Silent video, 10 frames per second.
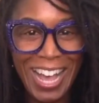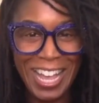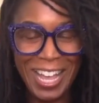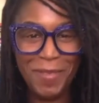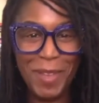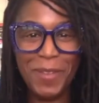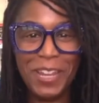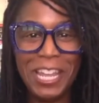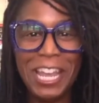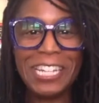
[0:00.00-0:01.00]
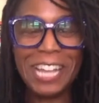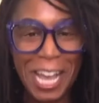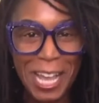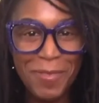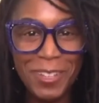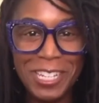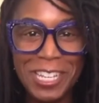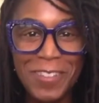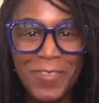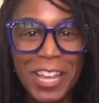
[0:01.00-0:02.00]
I'm Ebony, and I
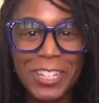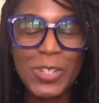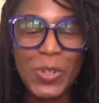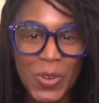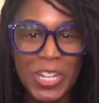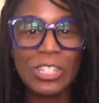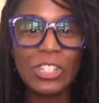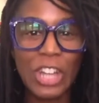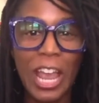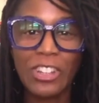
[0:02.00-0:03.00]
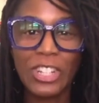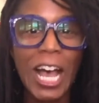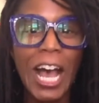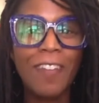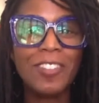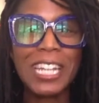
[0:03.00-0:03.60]
believe that stories change lives,